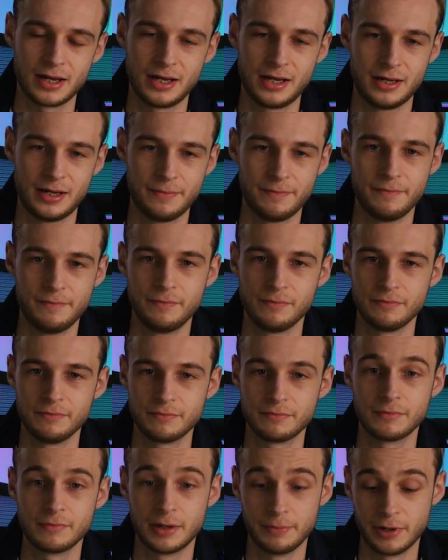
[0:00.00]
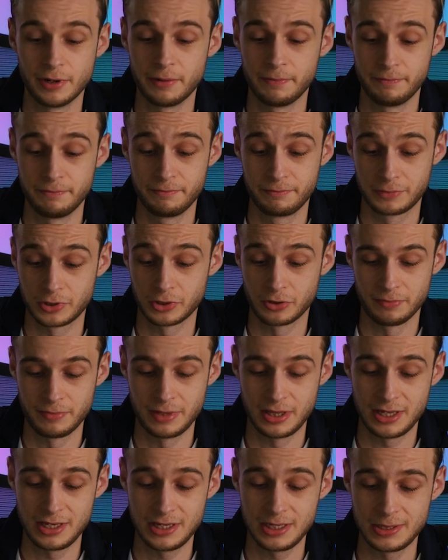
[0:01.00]
my mum got
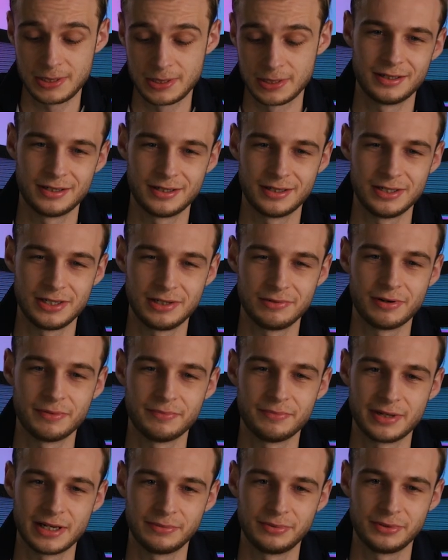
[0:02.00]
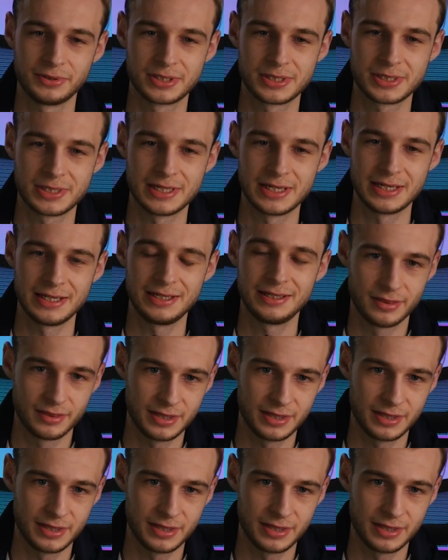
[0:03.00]
me these, and you won't be able to see.